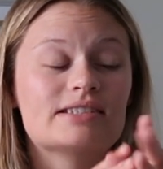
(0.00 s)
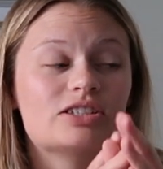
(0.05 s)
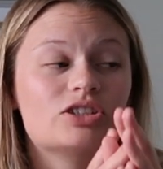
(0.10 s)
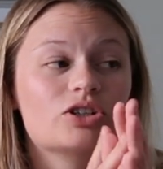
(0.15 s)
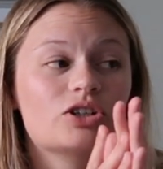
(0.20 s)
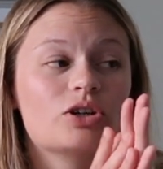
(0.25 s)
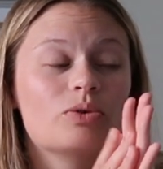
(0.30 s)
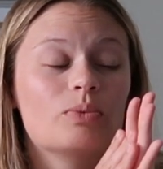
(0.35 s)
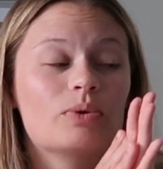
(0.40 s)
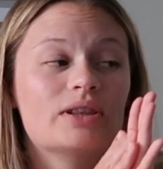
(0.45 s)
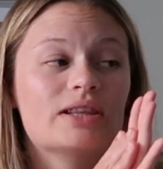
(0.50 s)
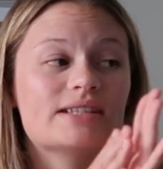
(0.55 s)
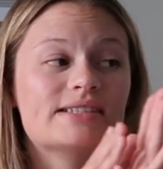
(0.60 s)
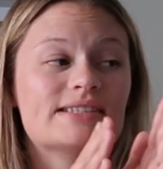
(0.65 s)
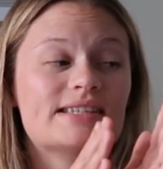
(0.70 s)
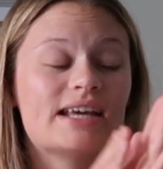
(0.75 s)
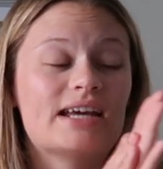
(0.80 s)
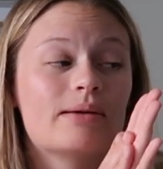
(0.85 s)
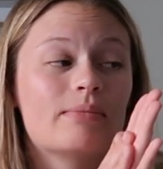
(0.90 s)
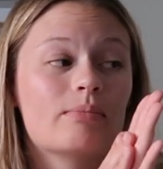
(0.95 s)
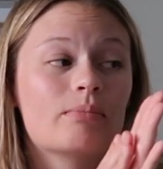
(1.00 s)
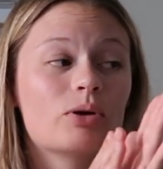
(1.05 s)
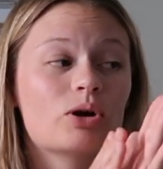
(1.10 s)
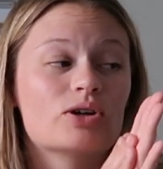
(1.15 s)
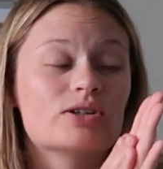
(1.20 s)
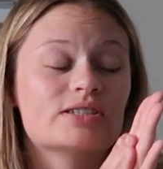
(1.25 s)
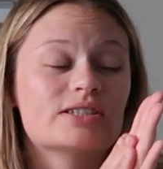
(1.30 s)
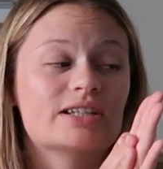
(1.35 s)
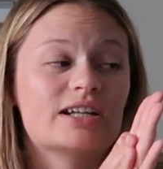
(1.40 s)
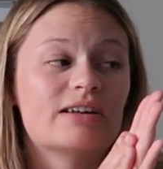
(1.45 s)
I took it with the same
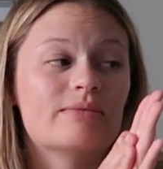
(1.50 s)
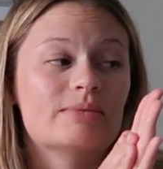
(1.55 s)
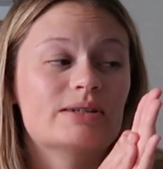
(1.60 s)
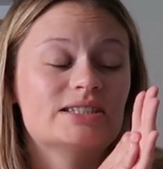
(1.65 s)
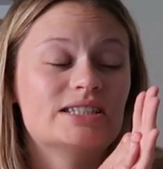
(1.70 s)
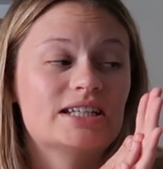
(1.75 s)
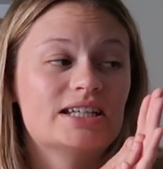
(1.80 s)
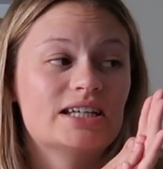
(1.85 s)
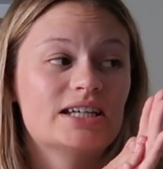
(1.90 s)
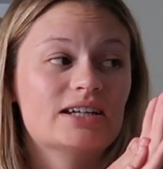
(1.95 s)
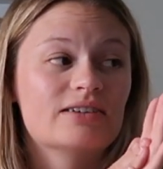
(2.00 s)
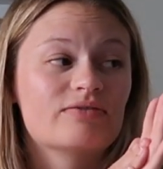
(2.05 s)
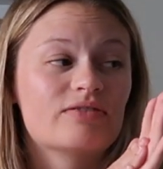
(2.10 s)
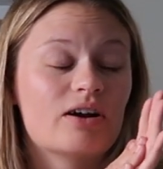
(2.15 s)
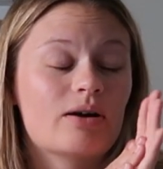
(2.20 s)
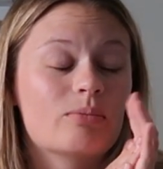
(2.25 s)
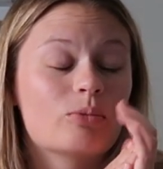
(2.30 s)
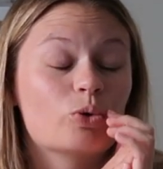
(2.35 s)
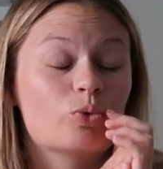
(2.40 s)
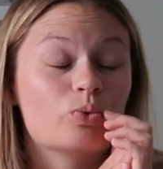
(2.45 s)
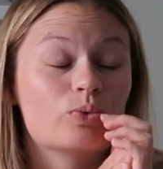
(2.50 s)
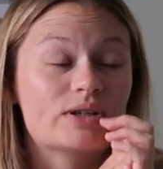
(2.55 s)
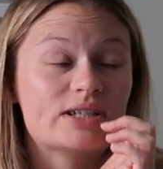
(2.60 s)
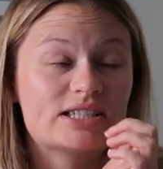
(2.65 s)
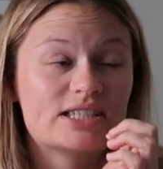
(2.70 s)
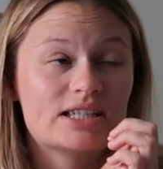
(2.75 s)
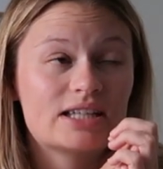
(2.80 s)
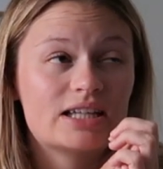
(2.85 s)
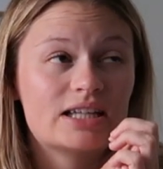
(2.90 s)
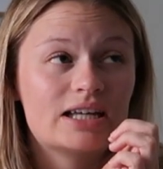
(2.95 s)
person that I've been taking it from
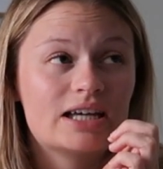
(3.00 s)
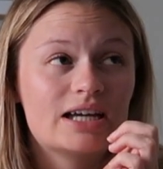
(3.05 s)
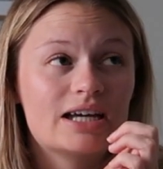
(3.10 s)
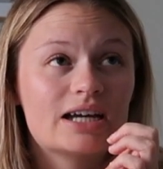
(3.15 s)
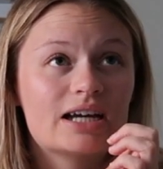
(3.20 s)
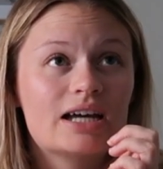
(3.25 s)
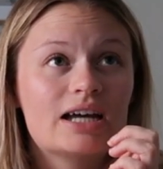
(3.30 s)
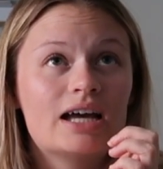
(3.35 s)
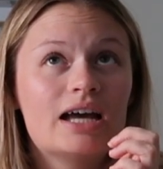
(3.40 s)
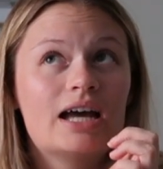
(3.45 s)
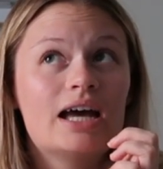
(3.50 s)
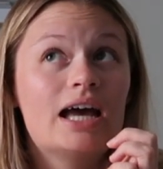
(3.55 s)
recently